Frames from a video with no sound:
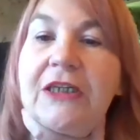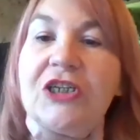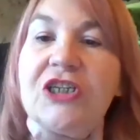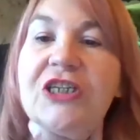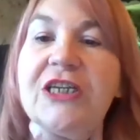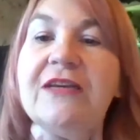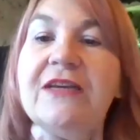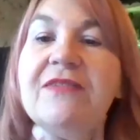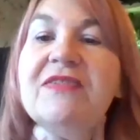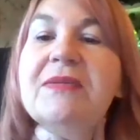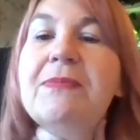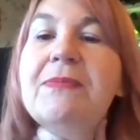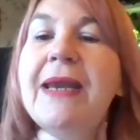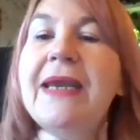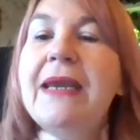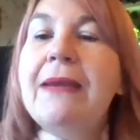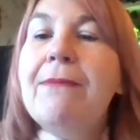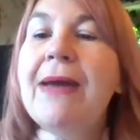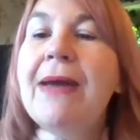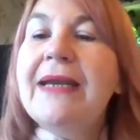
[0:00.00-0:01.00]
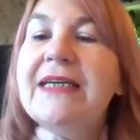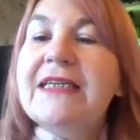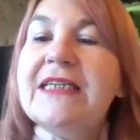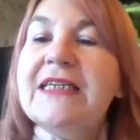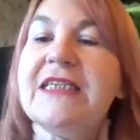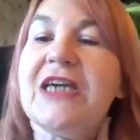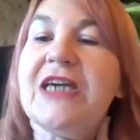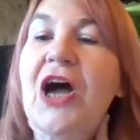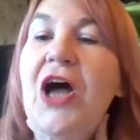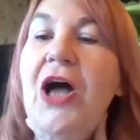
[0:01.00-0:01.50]
She loves many men at
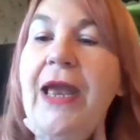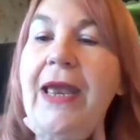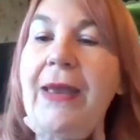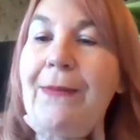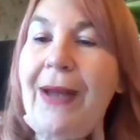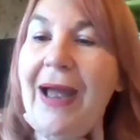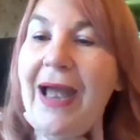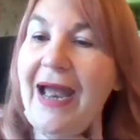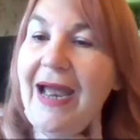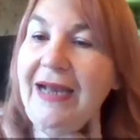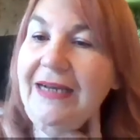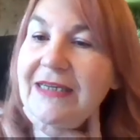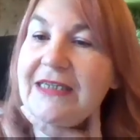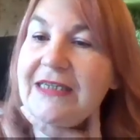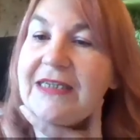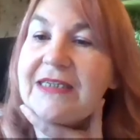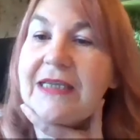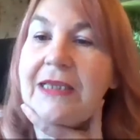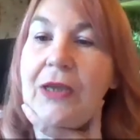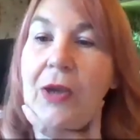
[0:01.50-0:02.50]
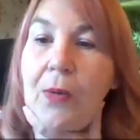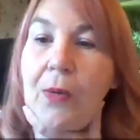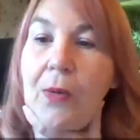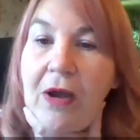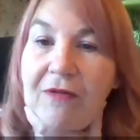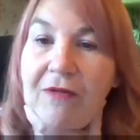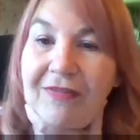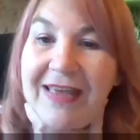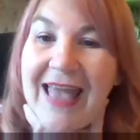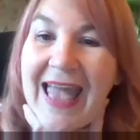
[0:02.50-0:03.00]
a time and is the
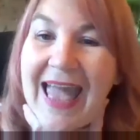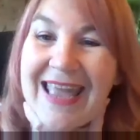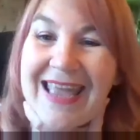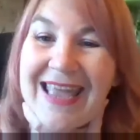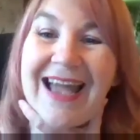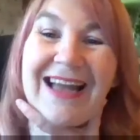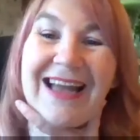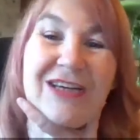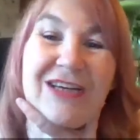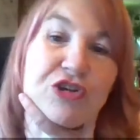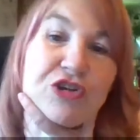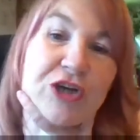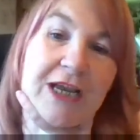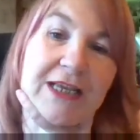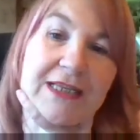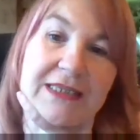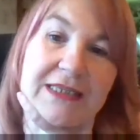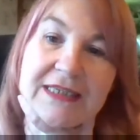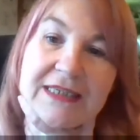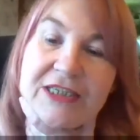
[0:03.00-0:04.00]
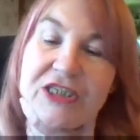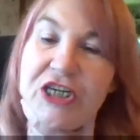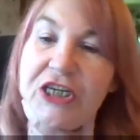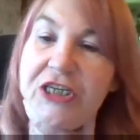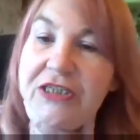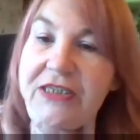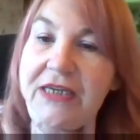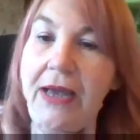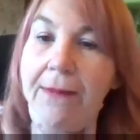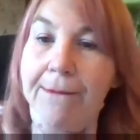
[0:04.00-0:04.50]
lover of gay and
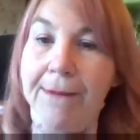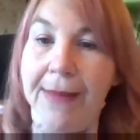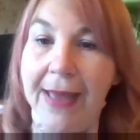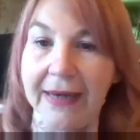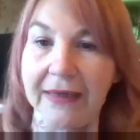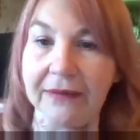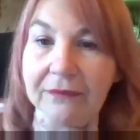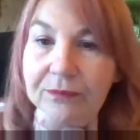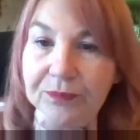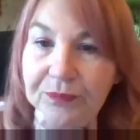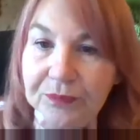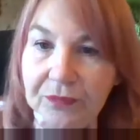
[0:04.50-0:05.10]
transgender men.